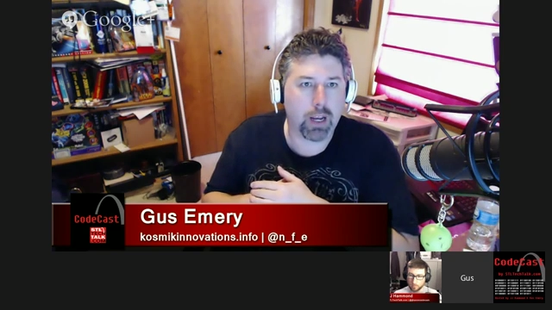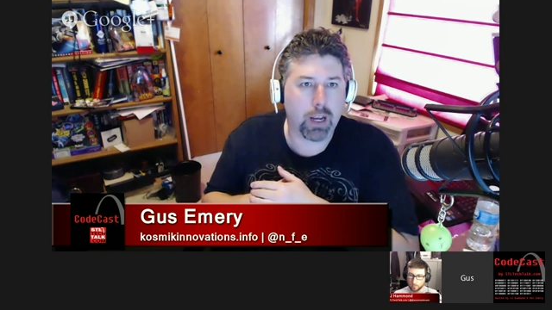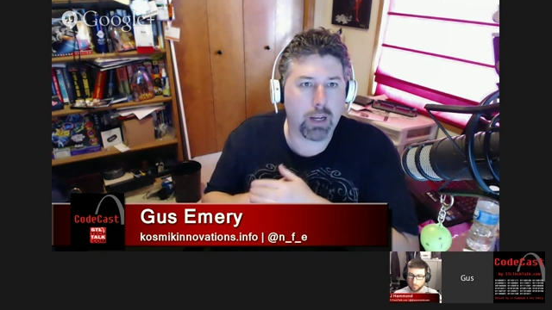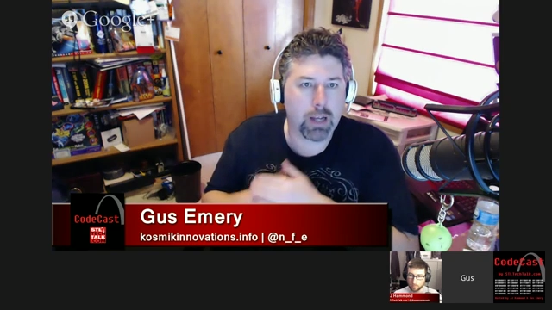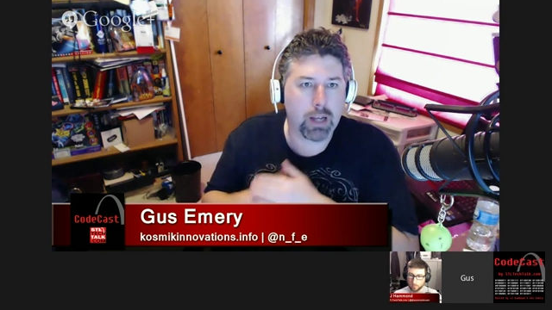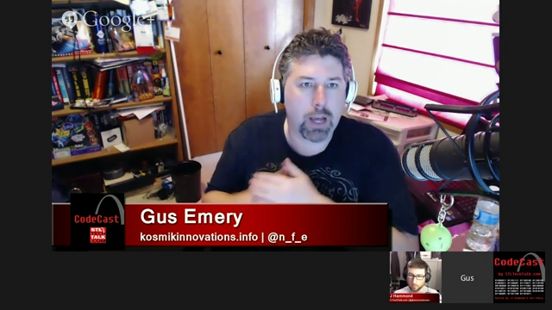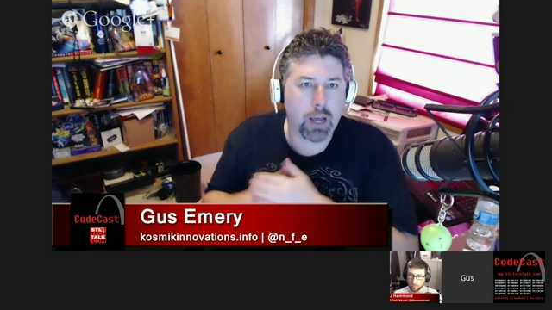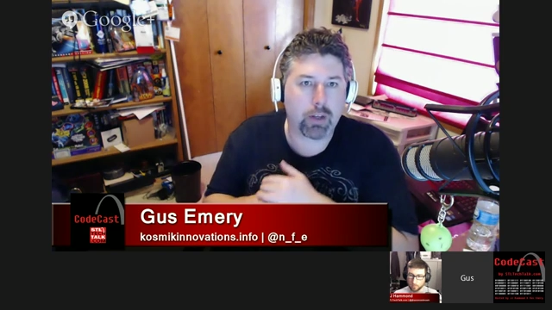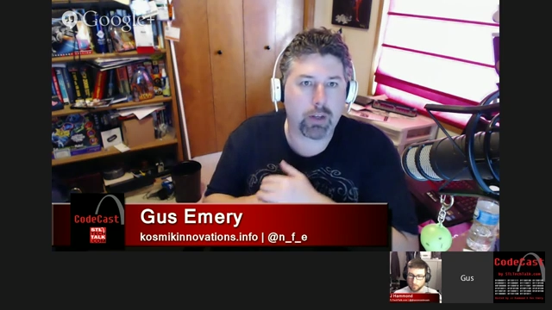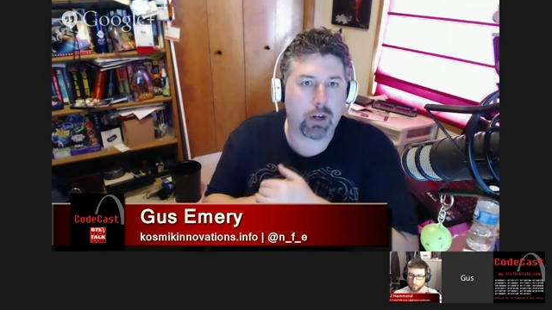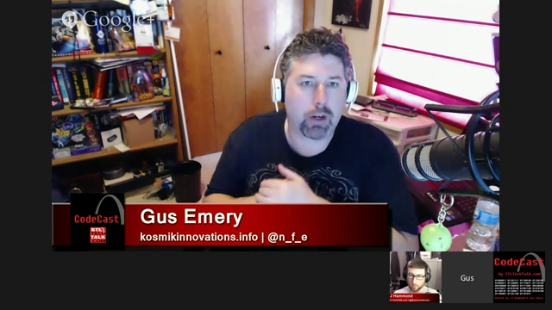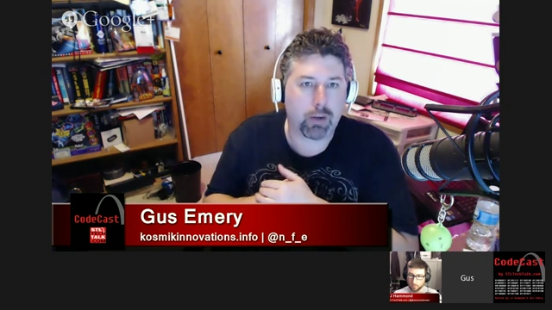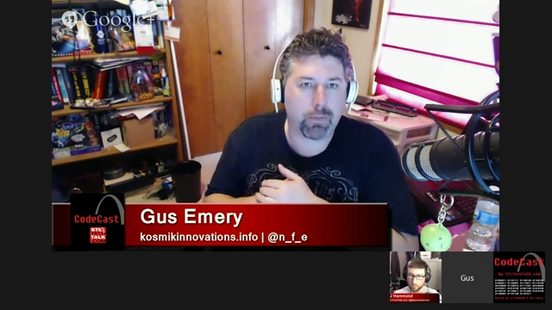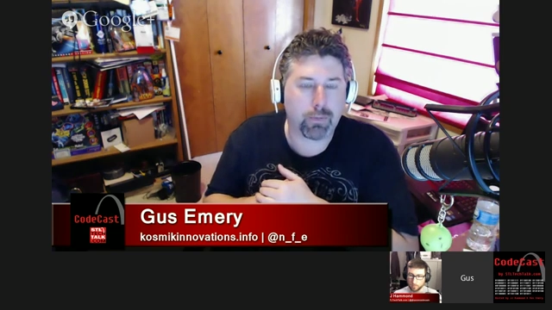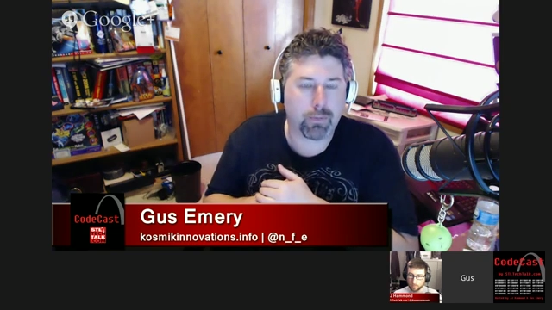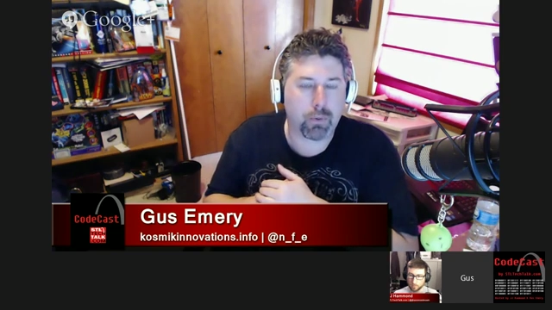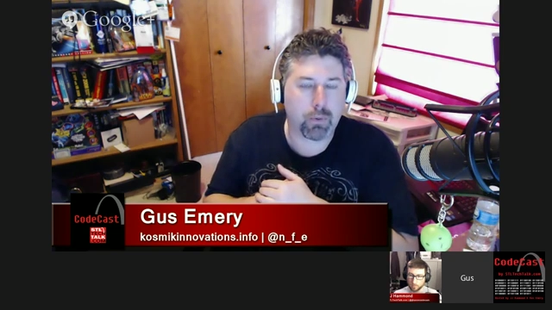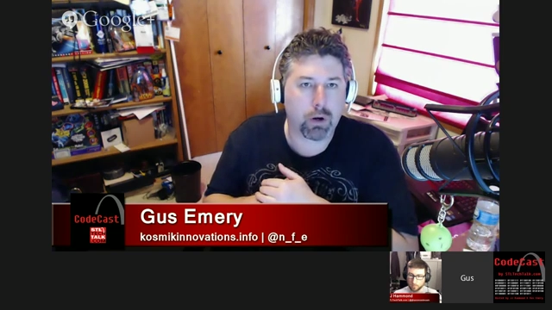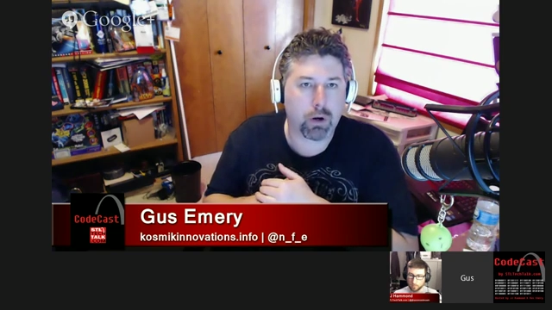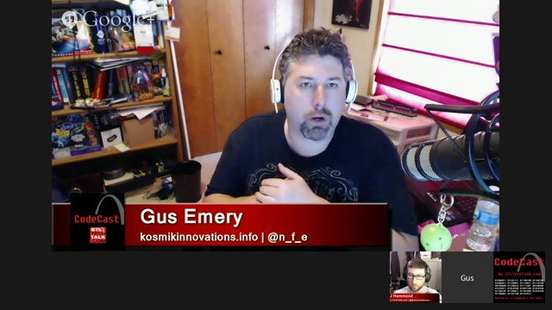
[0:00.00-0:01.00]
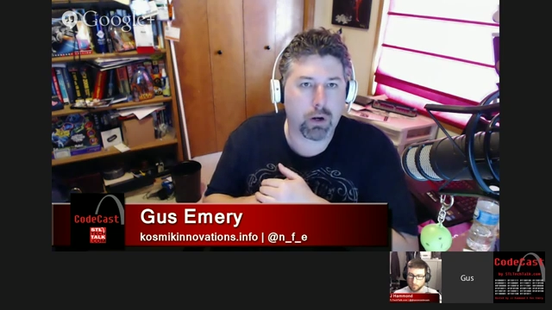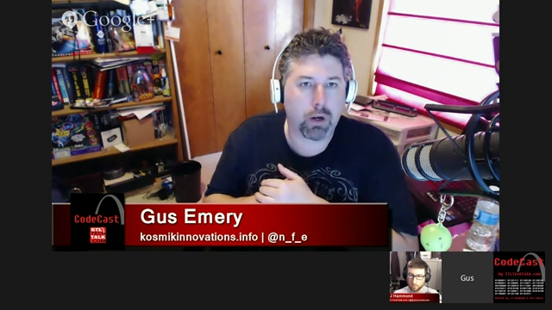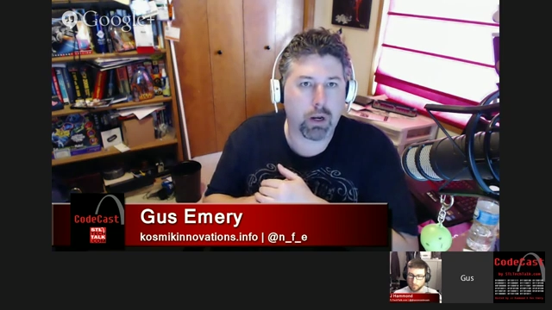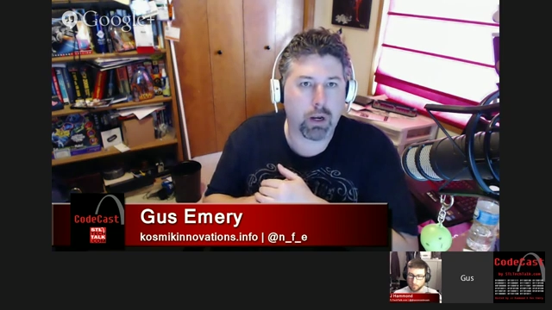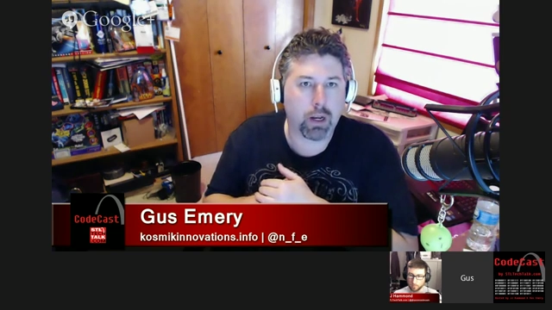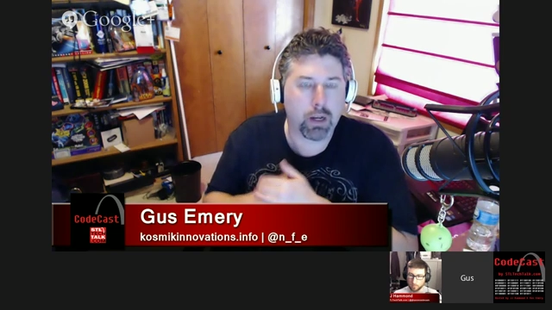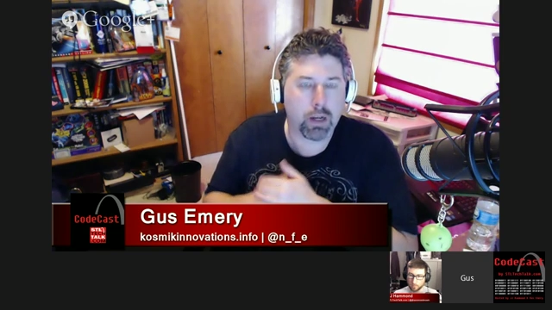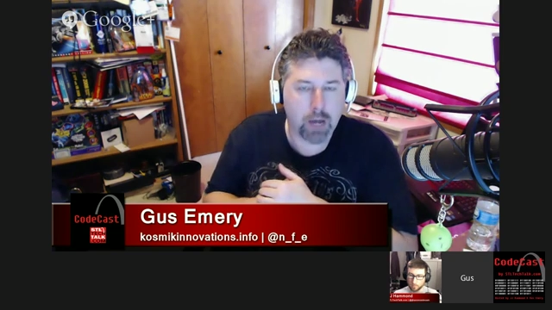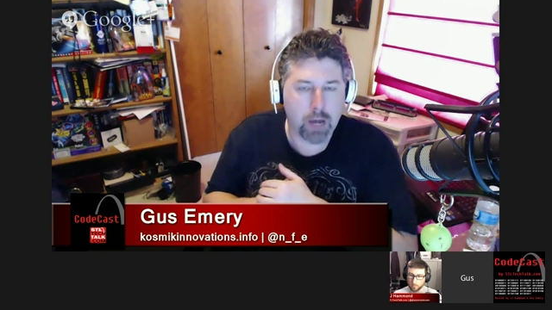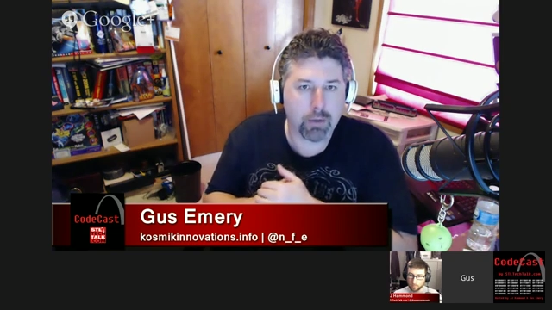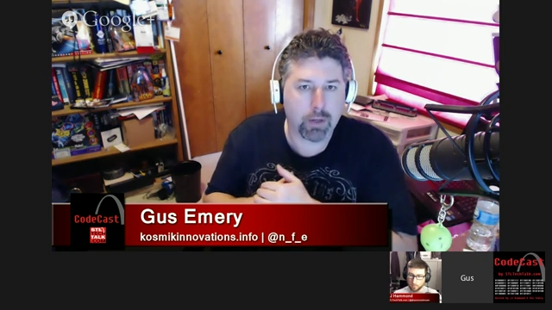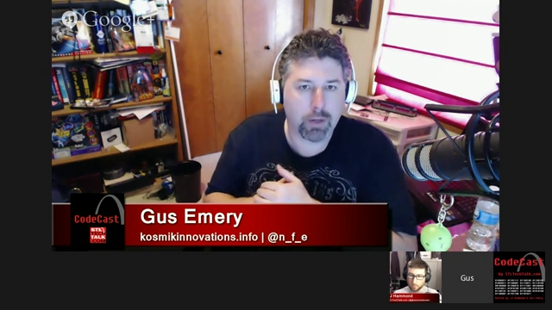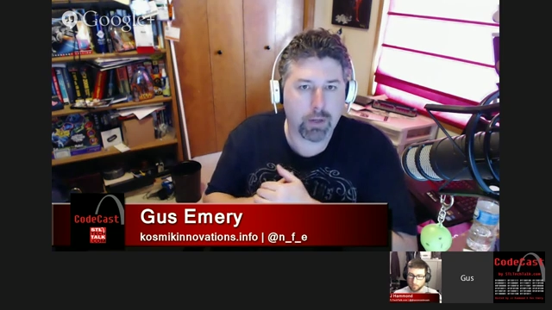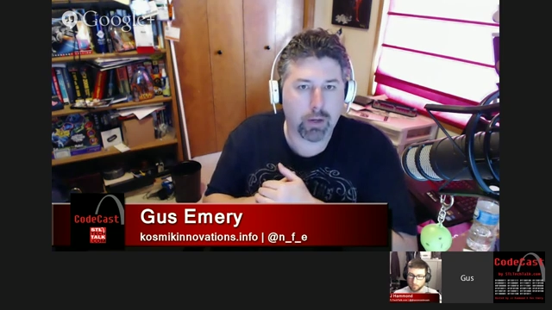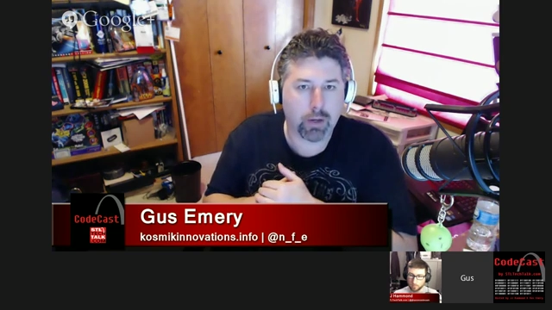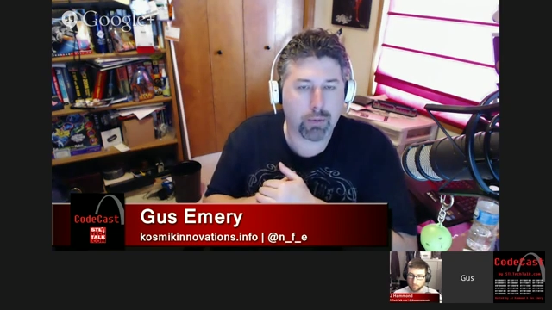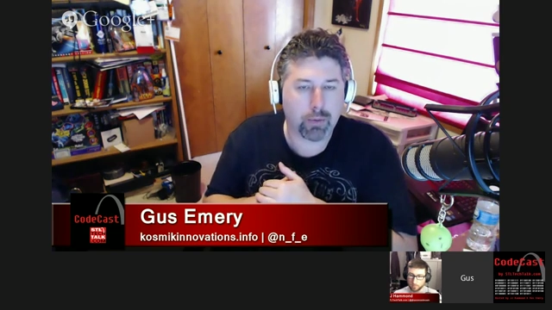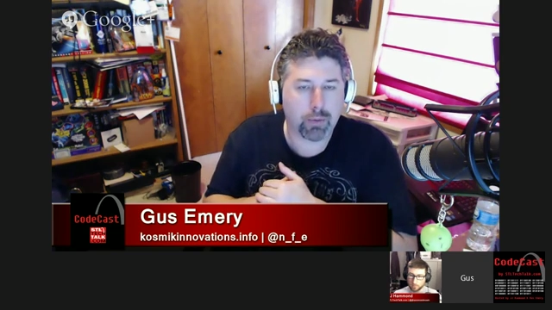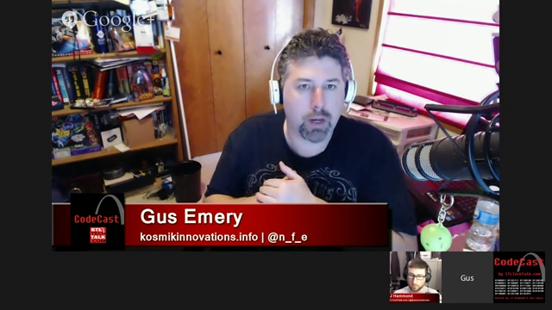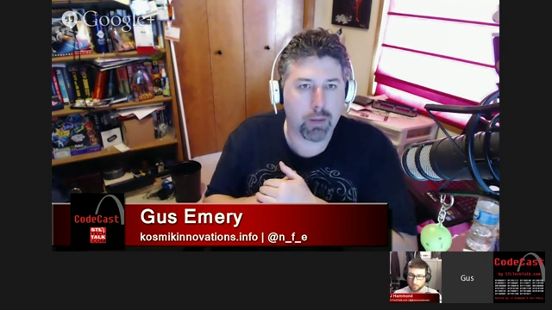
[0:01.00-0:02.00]
and now there are 4, and now there are
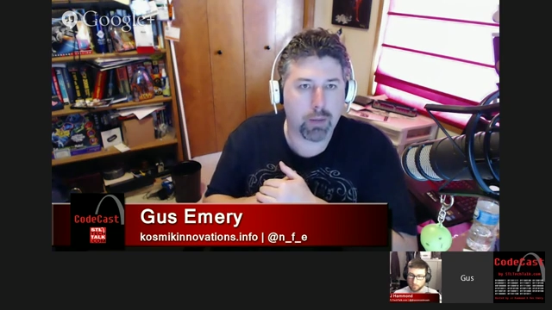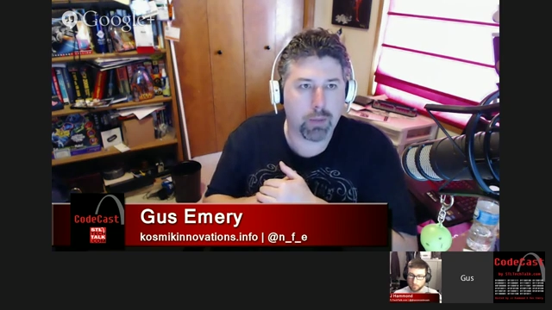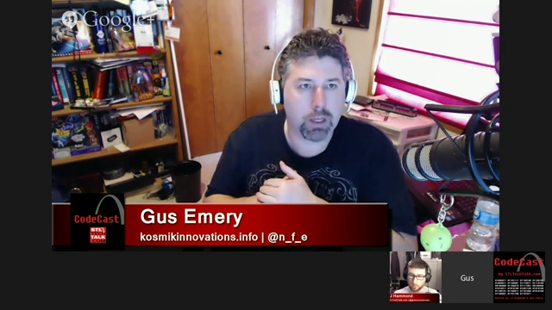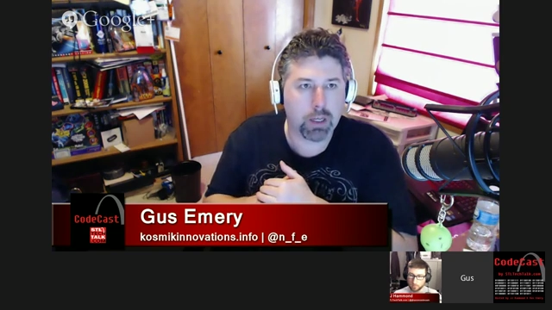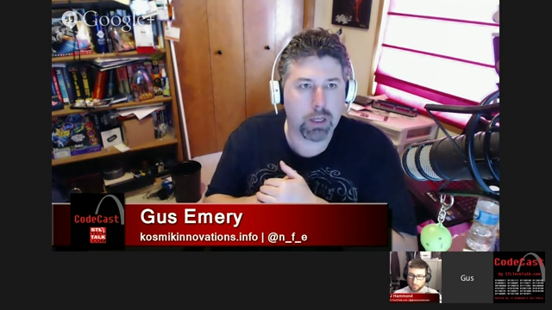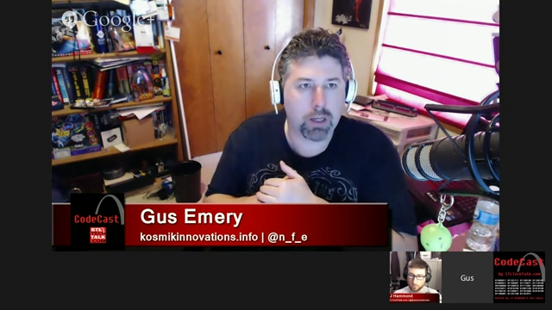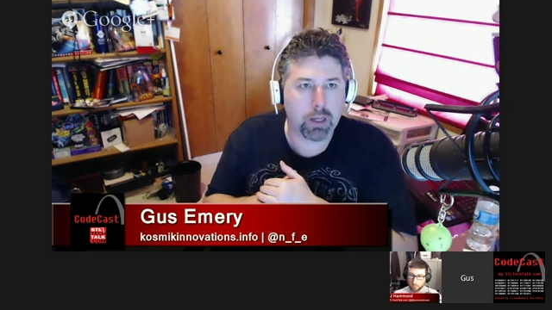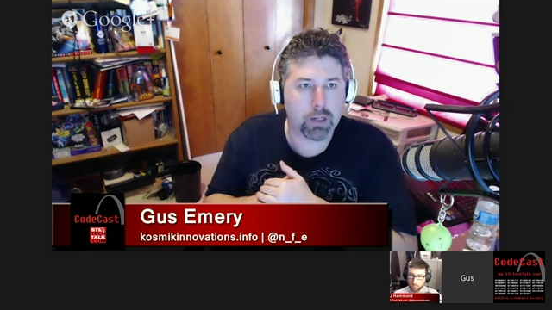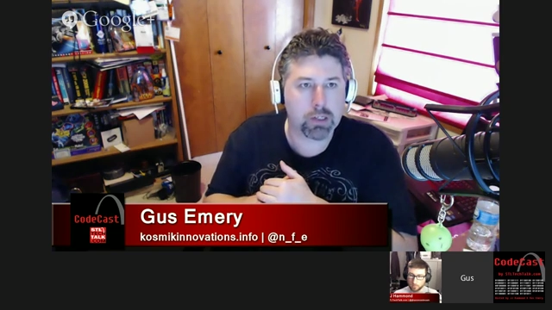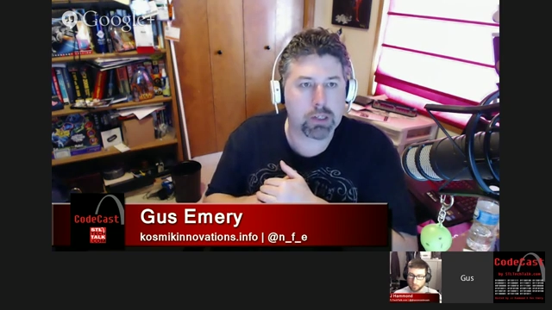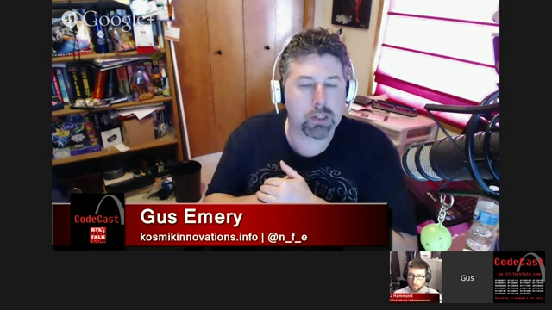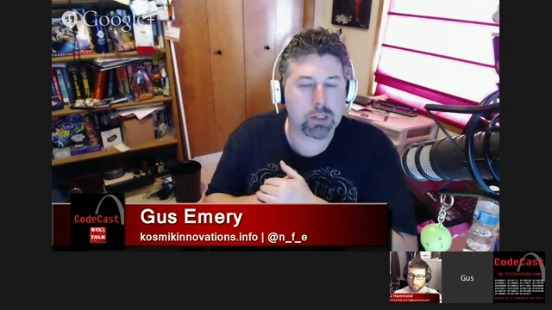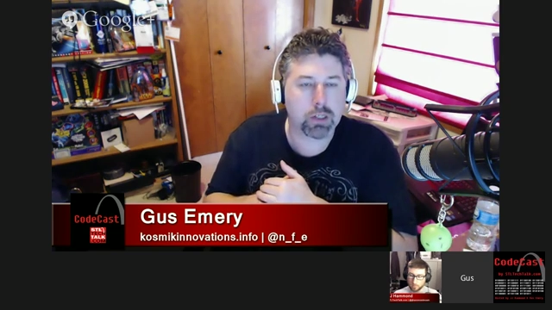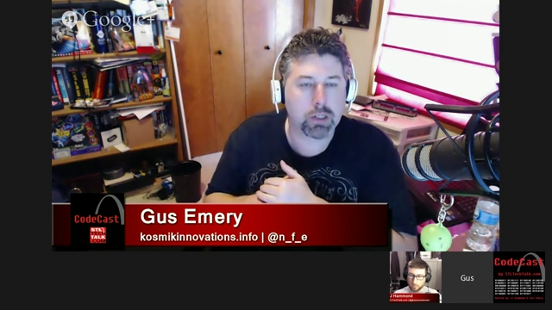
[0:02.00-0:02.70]
3, because